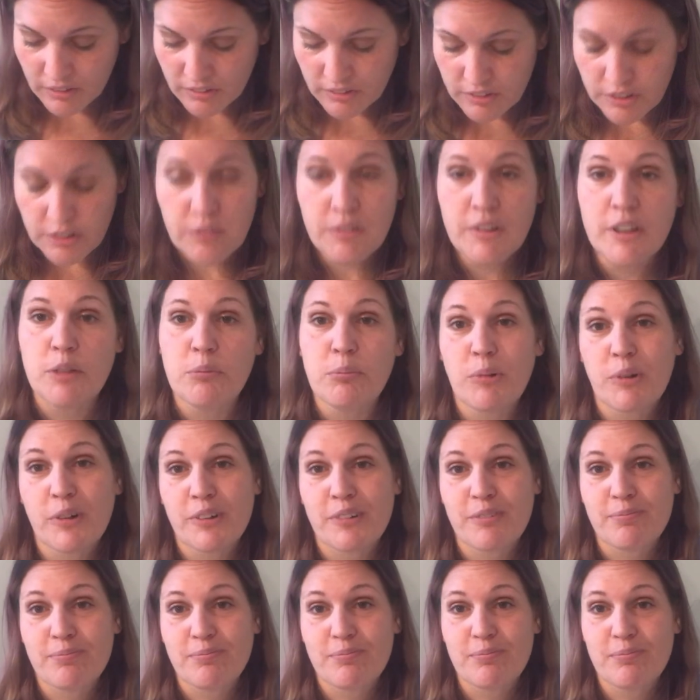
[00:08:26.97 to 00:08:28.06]
do you need
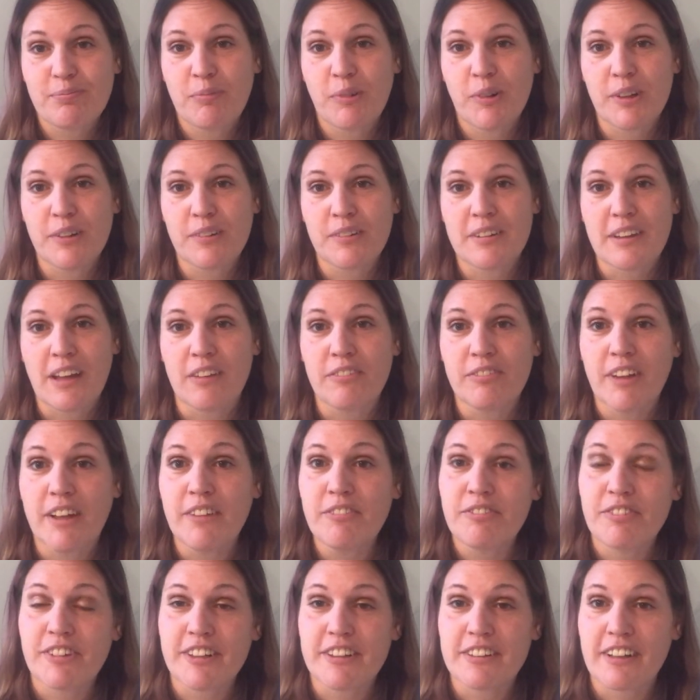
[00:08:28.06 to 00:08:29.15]
more more self
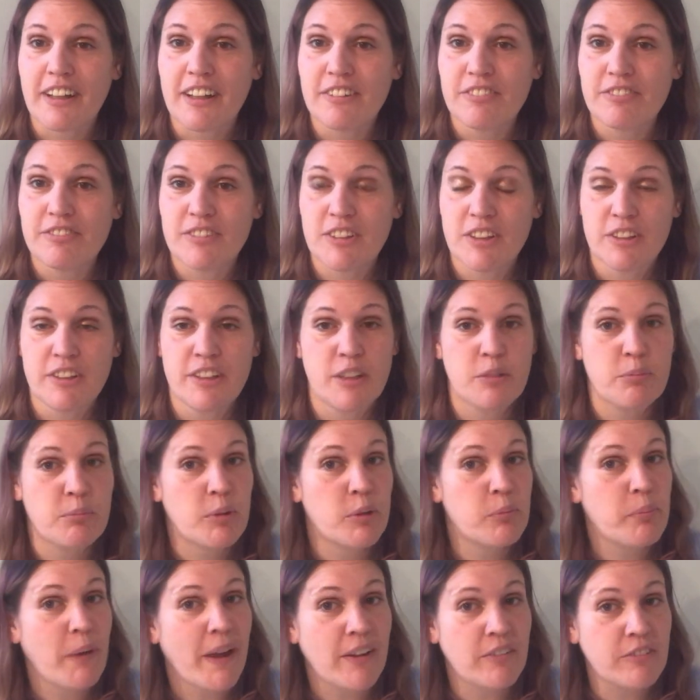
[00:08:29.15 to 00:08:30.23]
love for yourself? Do you need more
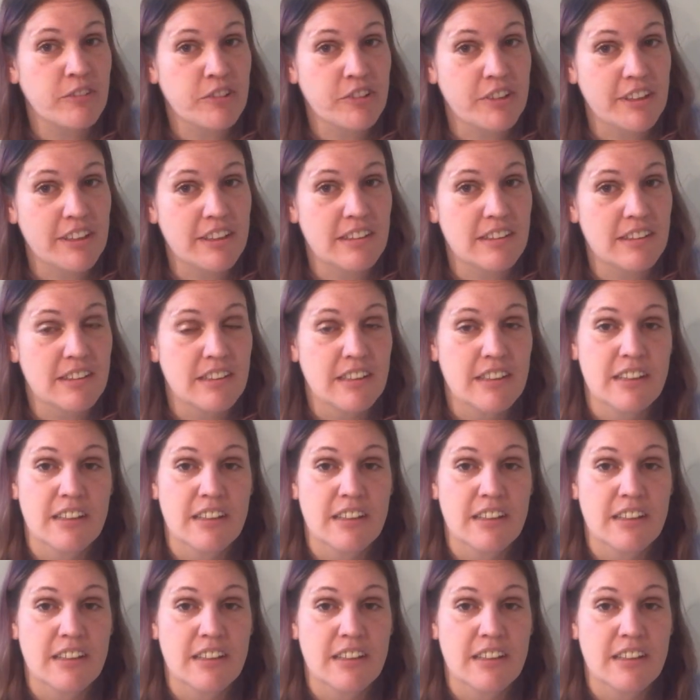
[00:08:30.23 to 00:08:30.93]
boundaries?